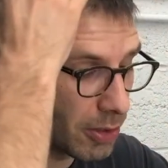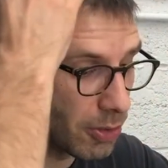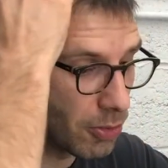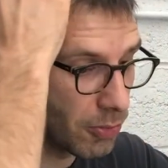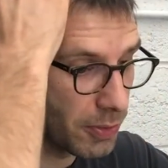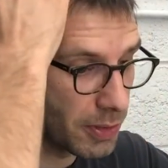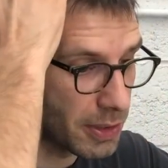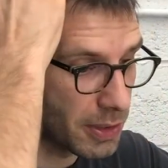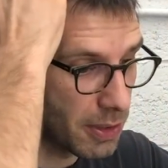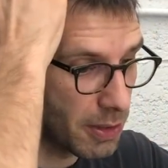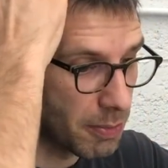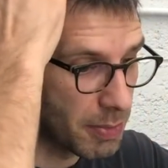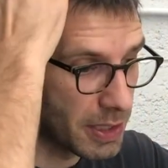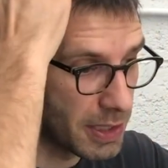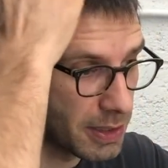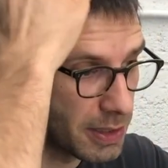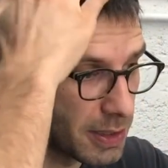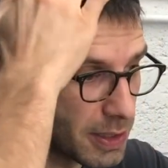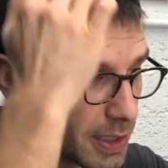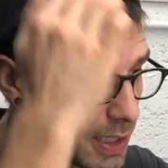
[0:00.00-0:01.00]
over to the
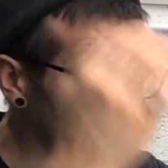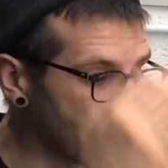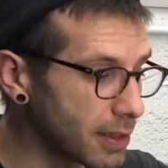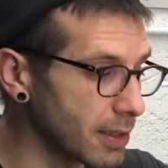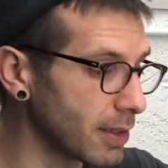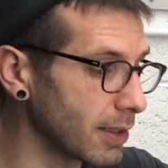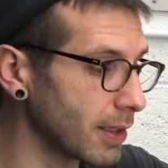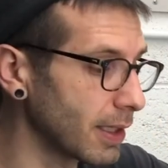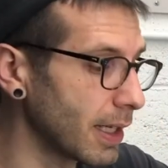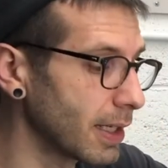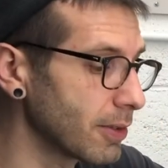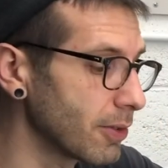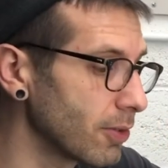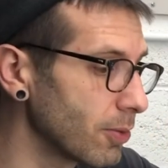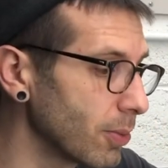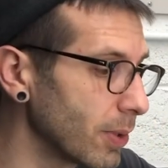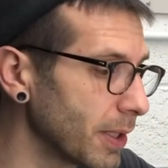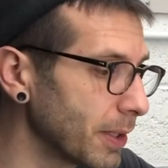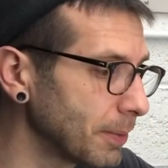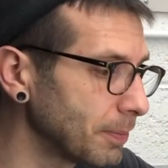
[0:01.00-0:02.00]
PC guys in the class as
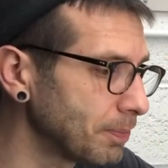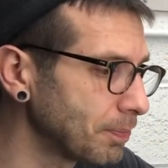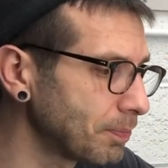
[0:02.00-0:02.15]
well.